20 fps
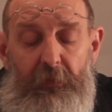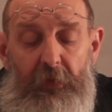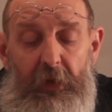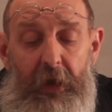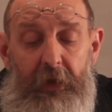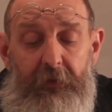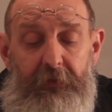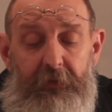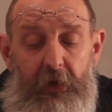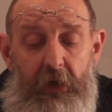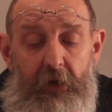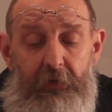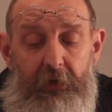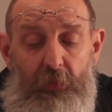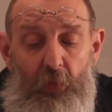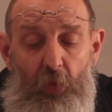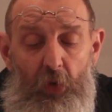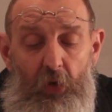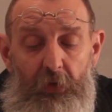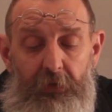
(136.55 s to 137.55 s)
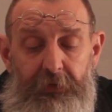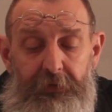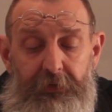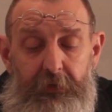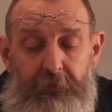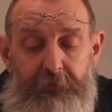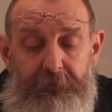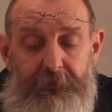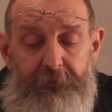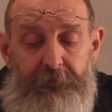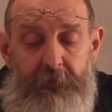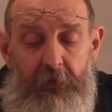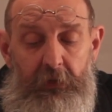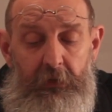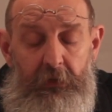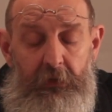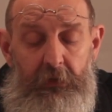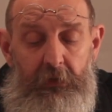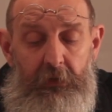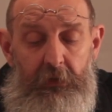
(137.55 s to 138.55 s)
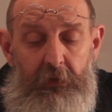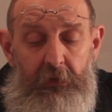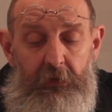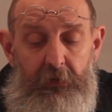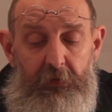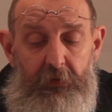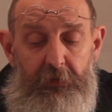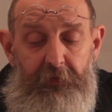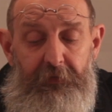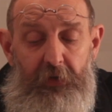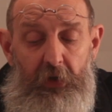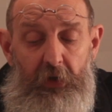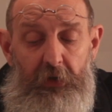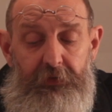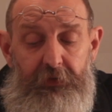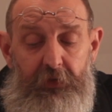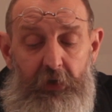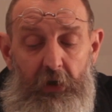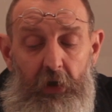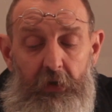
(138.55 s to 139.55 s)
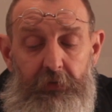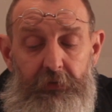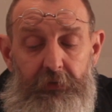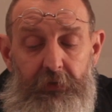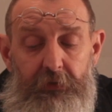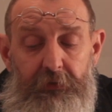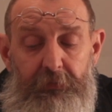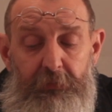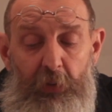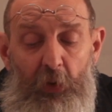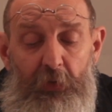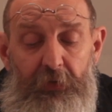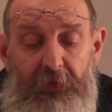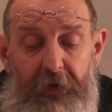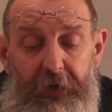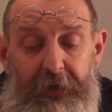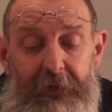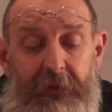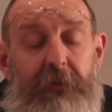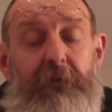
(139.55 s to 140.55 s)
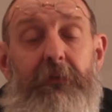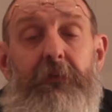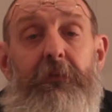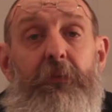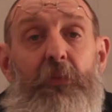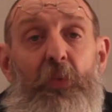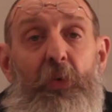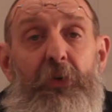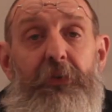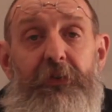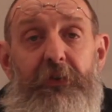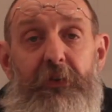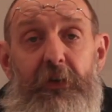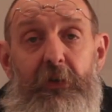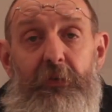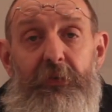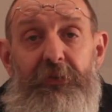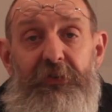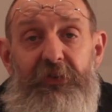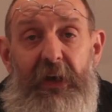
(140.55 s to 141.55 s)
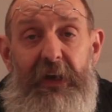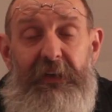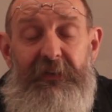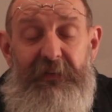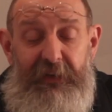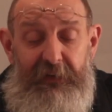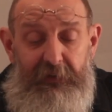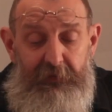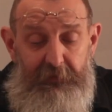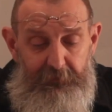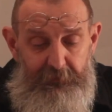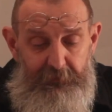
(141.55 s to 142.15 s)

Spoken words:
and there he was. The first coat of bonding was still setting.